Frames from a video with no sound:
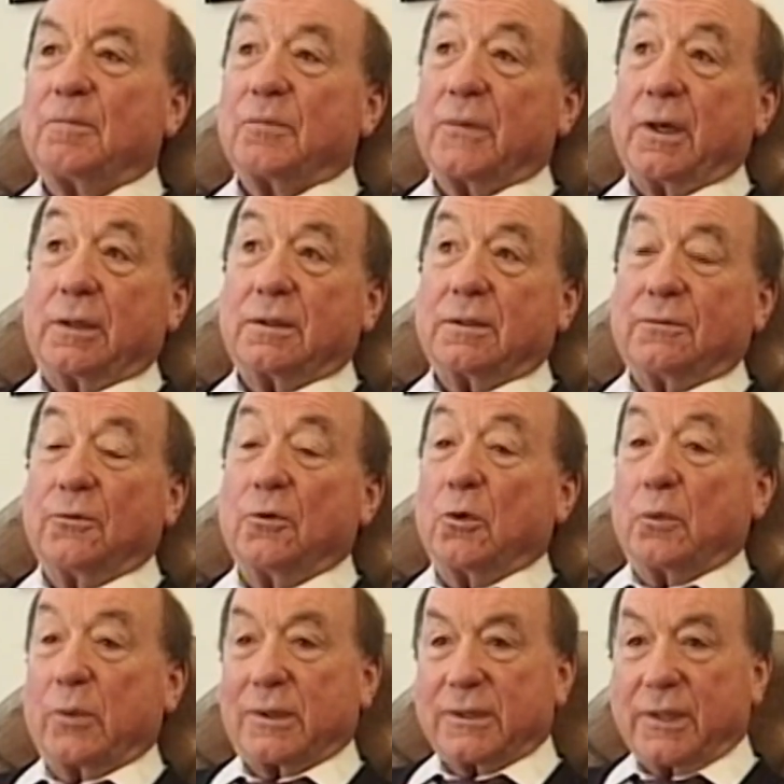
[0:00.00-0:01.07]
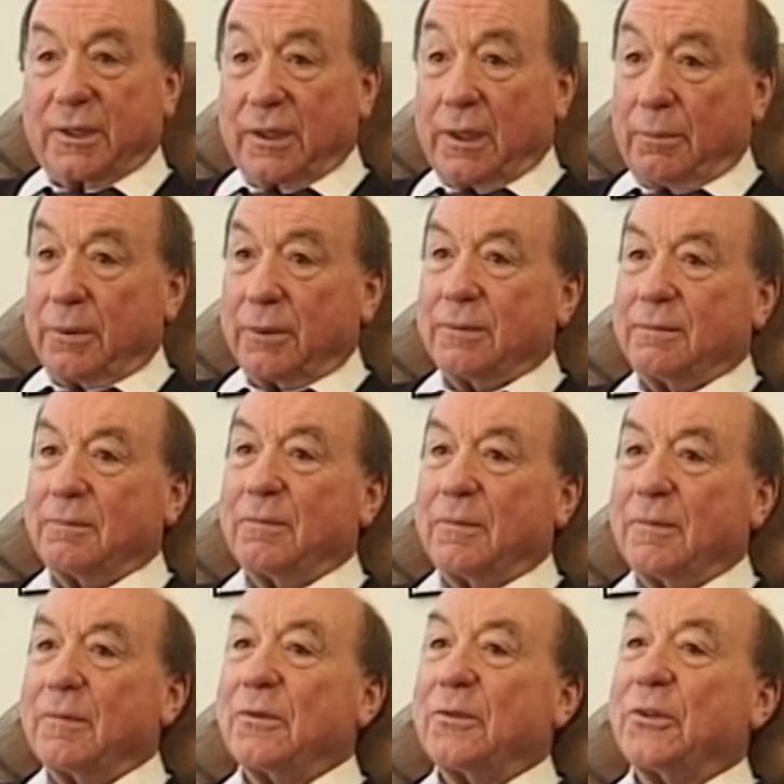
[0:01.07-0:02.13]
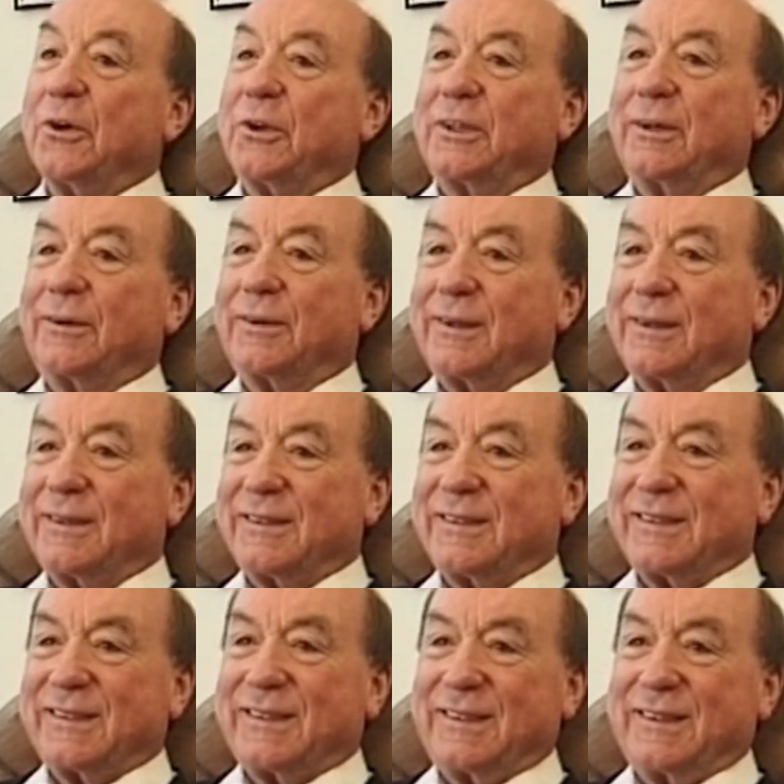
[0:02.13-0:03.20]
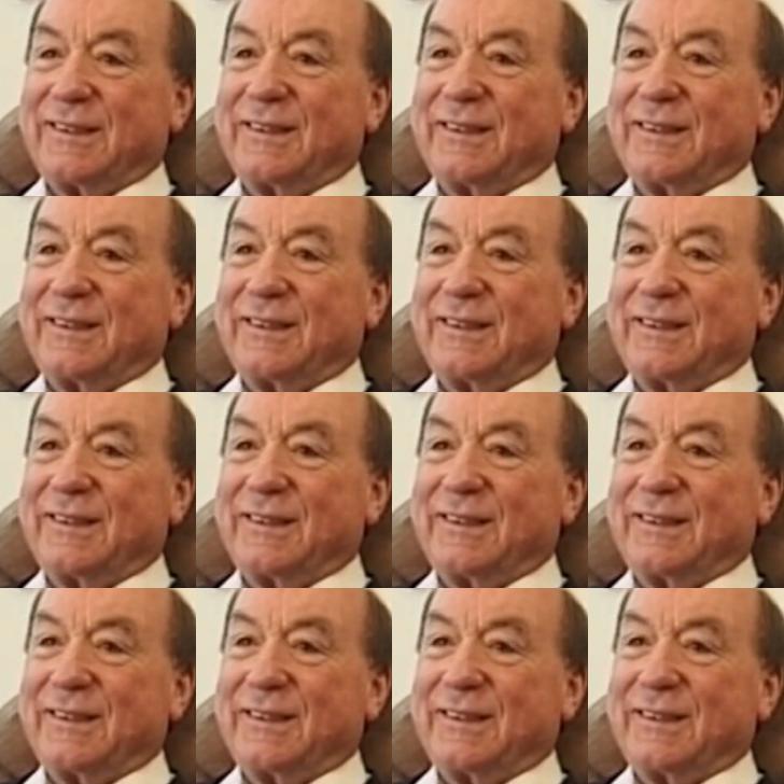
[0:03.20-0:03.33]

That 4 weeks ended up at 30 odd years.